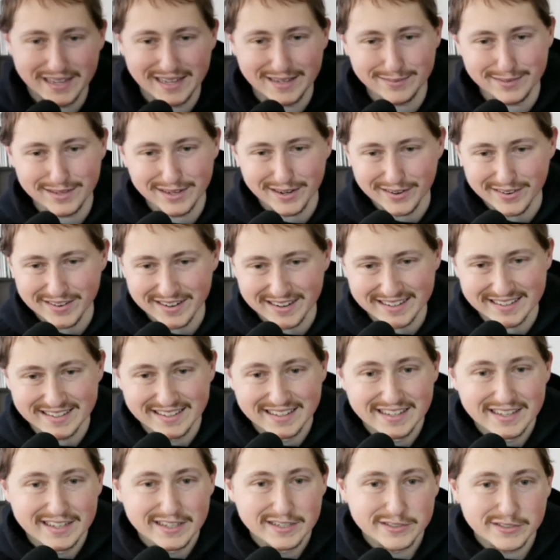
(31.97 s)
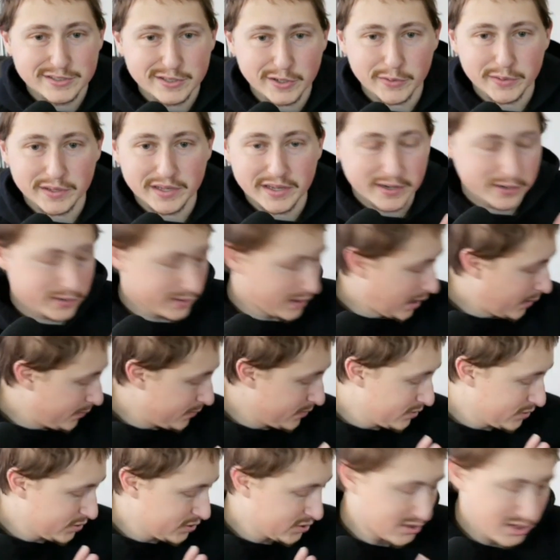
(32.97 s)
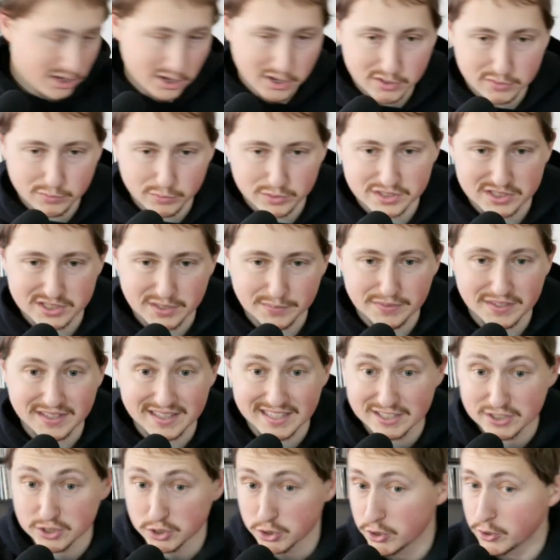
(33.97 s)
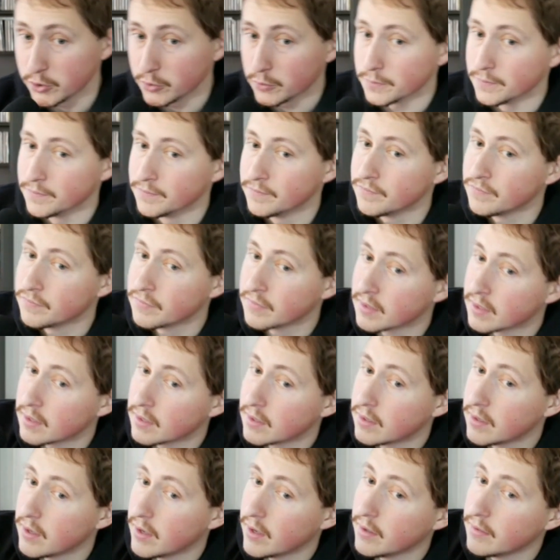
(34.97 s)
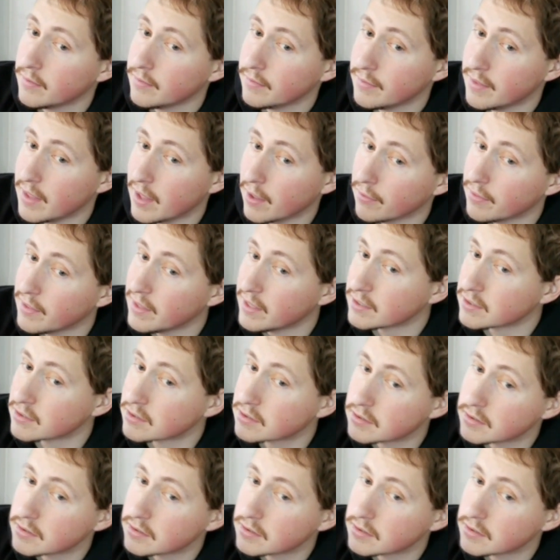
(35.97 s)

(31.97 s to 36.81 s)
All right. So here I'm going to start with something that's new. Now this,